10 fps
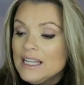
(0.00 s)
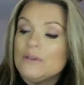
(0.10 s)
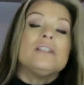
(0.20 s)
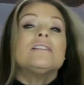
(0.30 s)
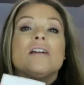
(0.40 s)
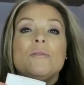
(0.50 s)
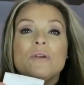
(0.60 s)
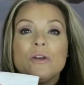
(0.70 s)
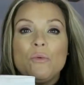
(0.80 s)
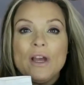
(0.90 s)
Now it does
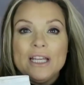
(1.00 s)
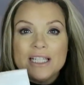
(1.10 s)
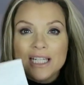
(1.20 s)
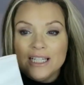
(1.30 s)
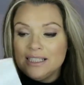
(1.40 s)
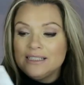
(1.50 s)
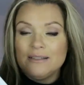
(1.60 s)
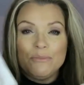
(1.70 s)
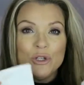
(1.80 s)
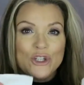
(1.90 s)
come with a white
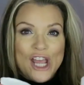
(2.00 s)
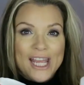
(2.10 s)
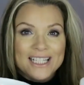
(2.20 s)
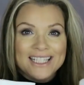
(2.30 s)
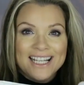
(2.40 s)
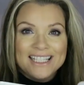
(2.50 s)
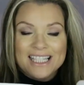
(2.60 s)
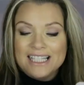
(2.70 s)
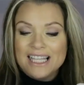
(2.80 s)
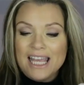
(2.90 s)
pochette,
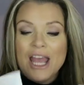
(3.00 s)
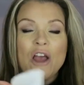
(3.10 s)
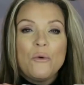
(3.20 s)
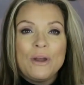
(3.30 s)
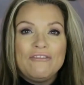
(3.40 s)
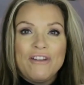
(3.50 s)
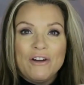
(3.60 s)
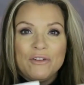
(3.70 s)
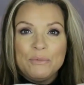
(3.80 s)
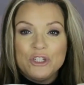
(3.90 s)
as they say, white
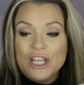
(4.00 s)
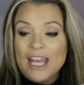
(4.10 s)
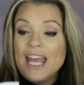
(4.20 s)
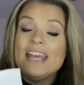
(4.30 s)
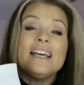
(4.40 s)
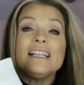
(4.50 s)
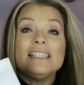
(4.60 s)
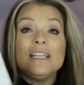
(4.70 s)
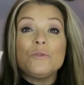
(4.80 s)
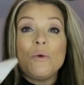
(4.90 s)
velvet pochette.
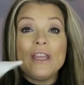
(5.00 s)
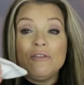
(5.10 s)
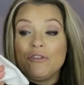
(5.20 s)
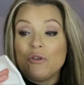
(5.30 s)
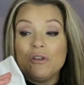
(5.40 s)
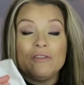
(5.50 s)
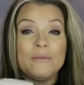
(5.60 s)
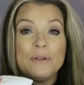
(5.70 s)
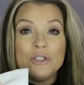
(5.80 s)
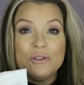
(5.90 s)
That stayed white for all
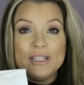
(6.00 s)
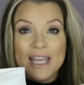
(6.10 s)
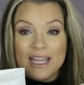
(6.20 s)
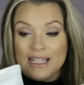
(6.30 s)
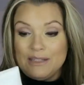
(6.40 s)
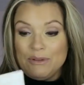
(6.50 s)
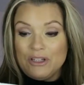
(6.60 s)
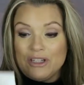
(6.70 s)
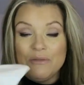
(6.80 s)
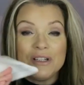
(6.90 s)
of about 2 seconds
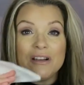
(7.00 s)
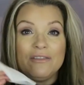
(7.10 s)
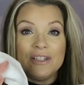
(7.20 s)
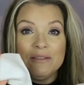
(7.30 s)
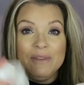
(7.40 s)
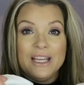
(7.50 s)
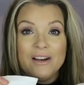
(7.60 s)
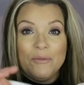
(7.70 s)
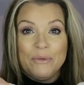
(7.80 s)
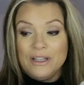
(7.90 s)
because now it's covered in
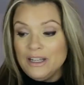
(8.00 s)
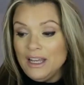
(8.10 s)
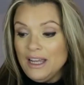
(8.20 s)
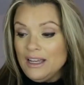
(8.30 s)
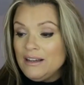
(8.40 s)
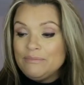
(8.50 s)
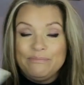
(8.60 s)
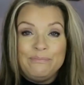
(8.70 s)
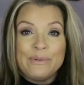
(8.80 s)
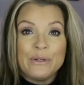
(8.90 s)
makeup and
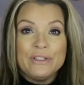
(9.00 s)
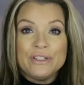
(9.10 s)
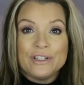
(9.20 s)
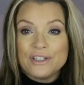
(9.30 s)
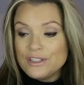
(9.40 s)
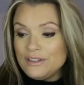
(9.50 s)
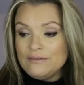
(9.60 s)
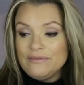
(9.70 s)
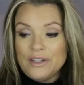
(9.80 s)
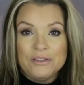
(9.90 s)
bronzers
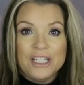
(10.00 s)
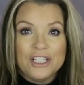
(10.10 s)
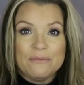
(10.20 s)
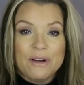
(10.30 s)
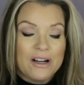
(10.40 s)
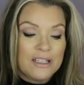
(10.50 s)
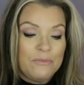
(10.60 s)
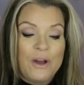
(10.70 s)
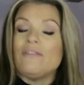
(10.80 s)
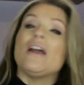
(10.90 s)
and foundation marks
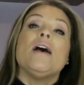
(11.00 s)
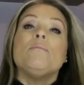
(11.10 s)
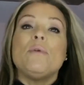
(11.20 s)
and whatever.